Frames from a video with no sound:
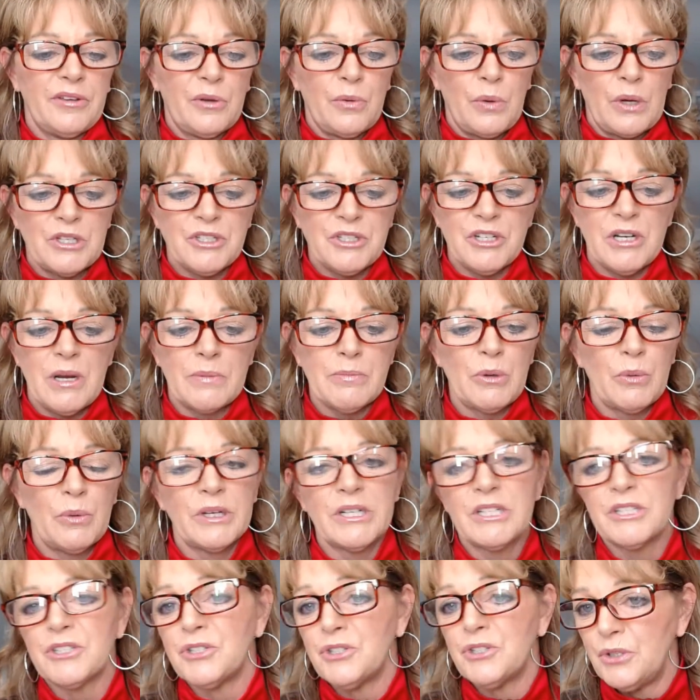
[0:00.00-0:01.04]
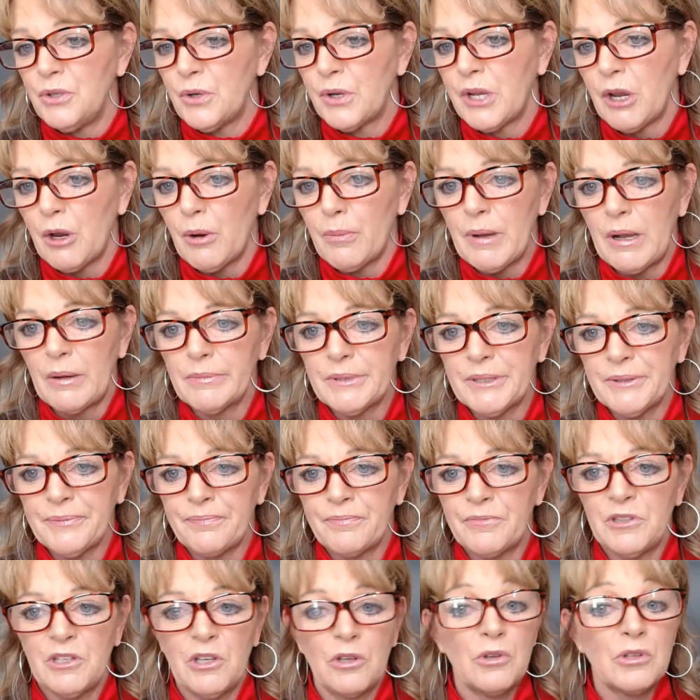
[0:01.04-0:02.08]
question number 1 is, do you care about me?
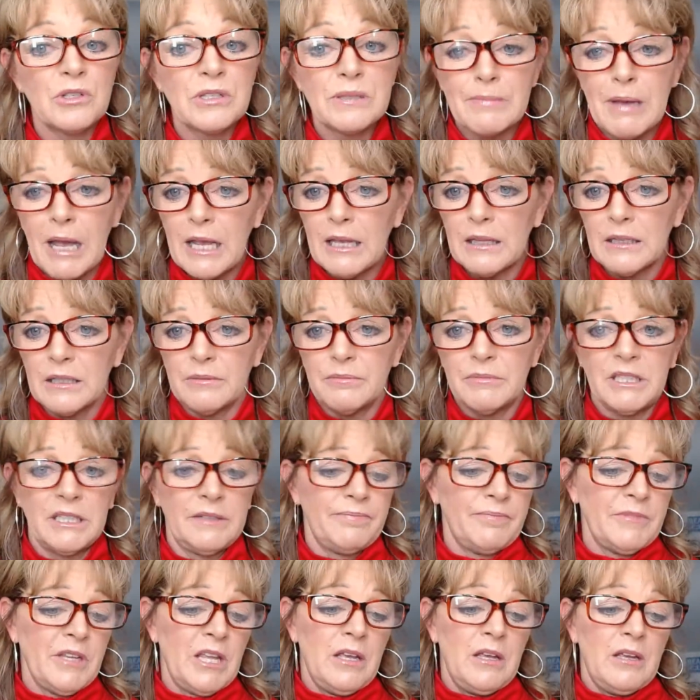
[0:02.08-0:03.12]
Do you smile at me?